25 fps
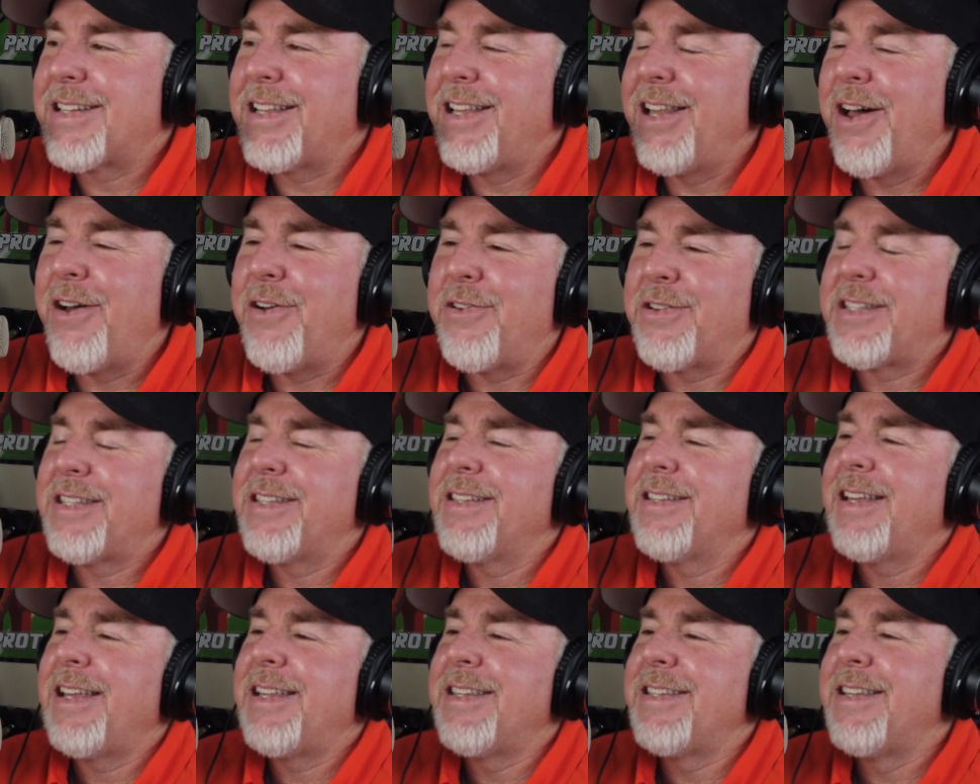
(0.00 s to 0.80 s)
It's
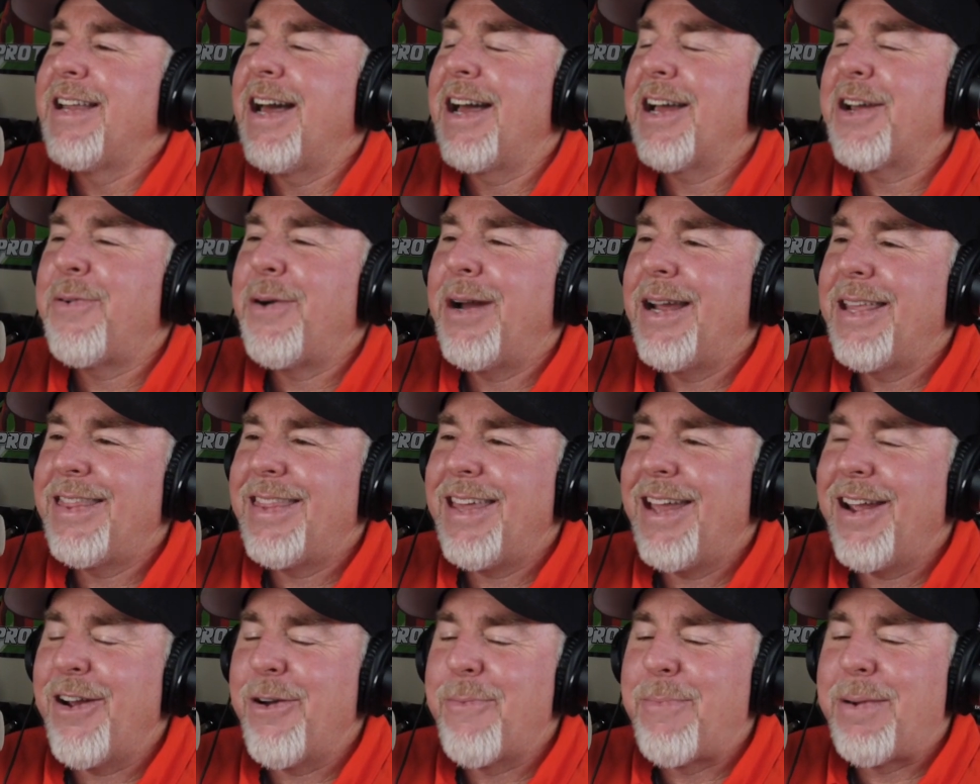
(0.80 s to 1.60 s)
close. It's not
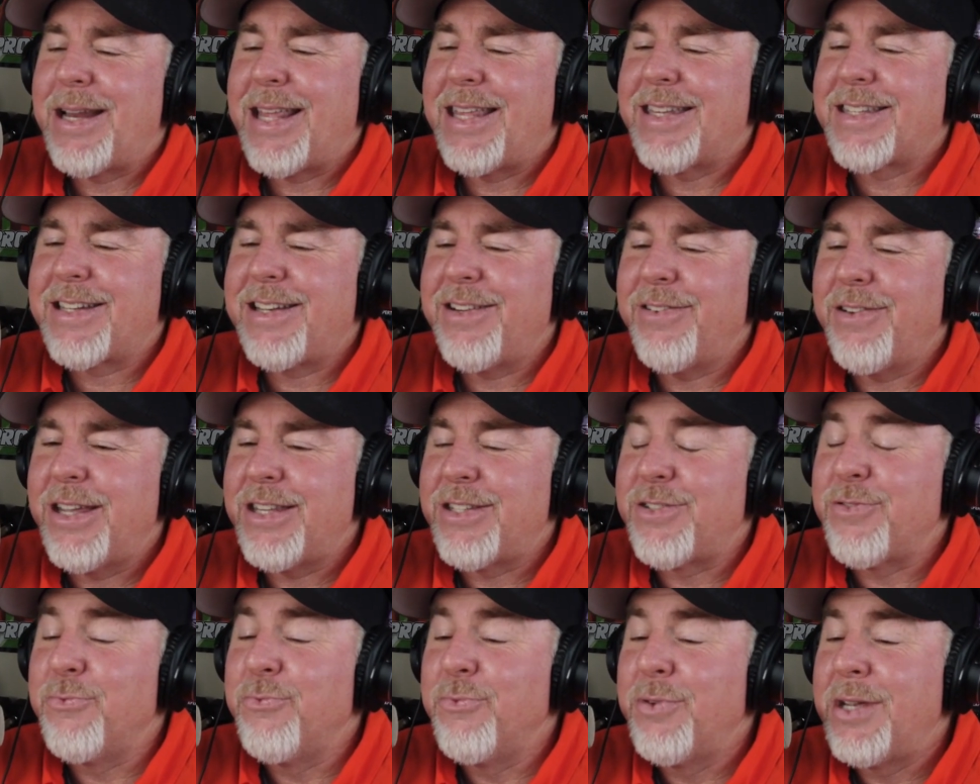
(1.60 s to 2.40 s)
quite there, but
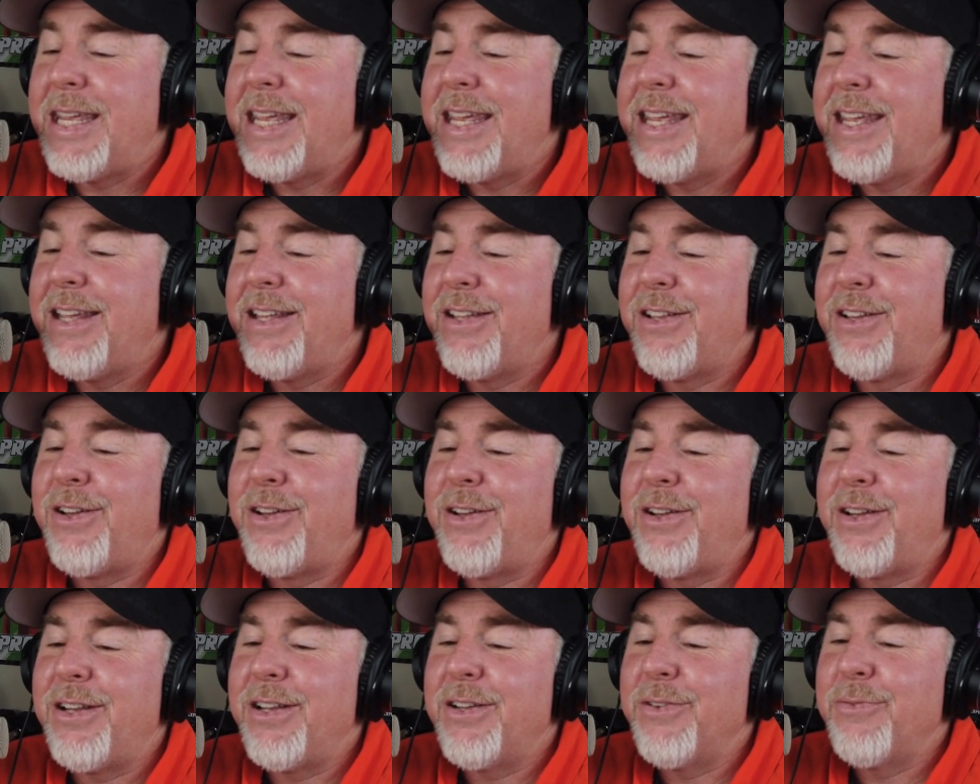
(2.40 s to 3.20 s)
it's
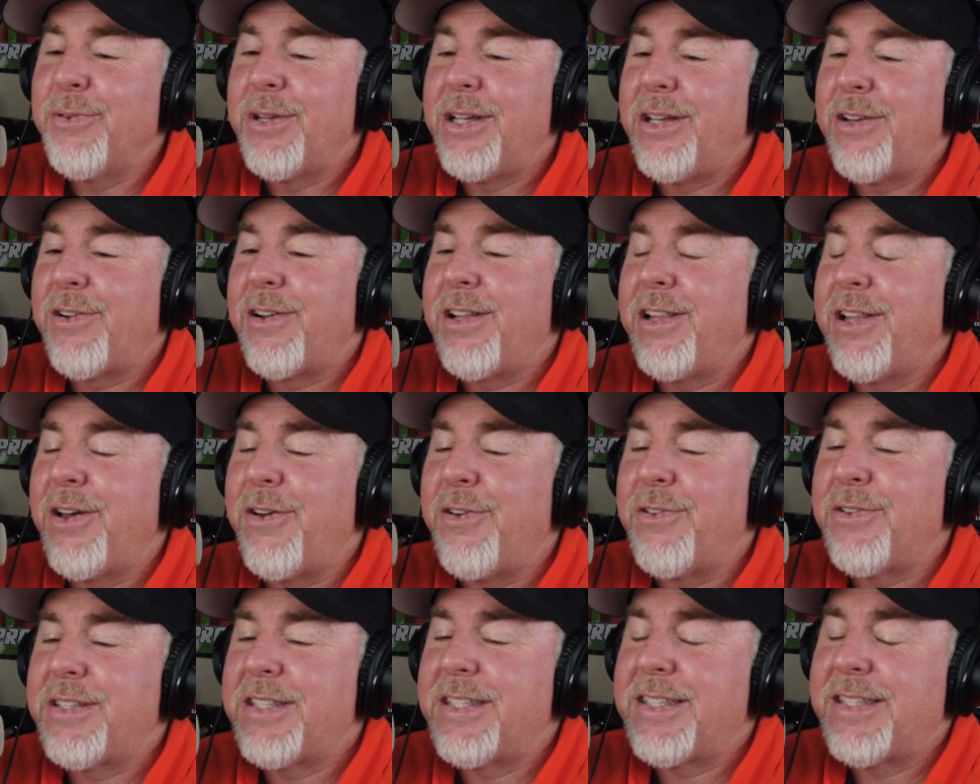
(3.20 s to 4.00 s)
real, real
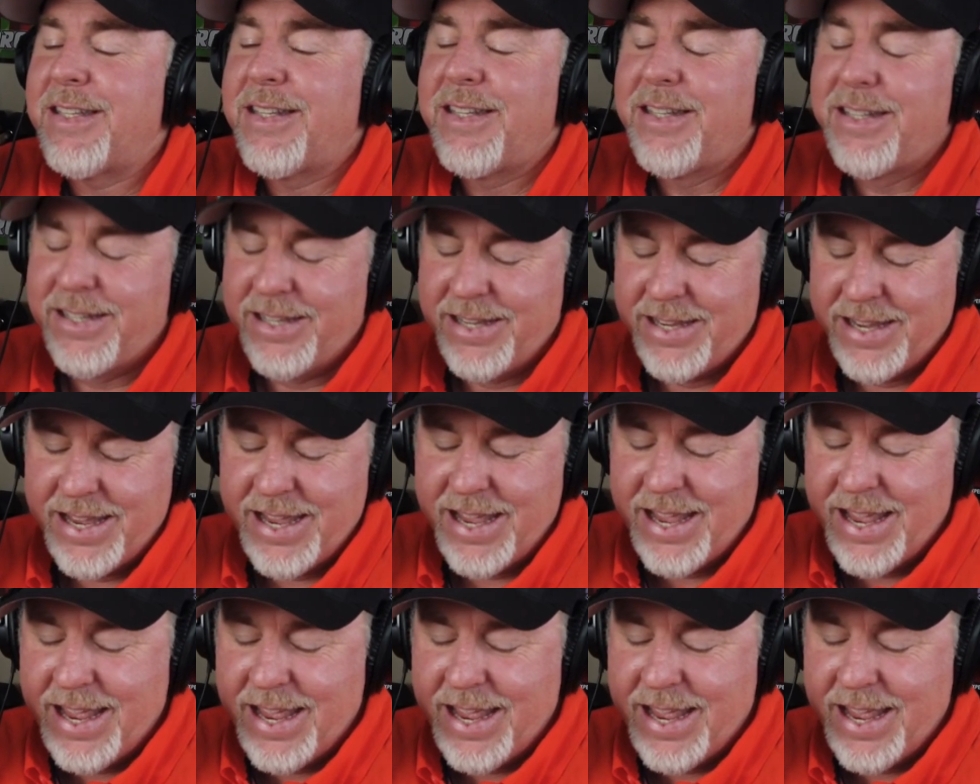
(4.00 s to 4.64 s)
close.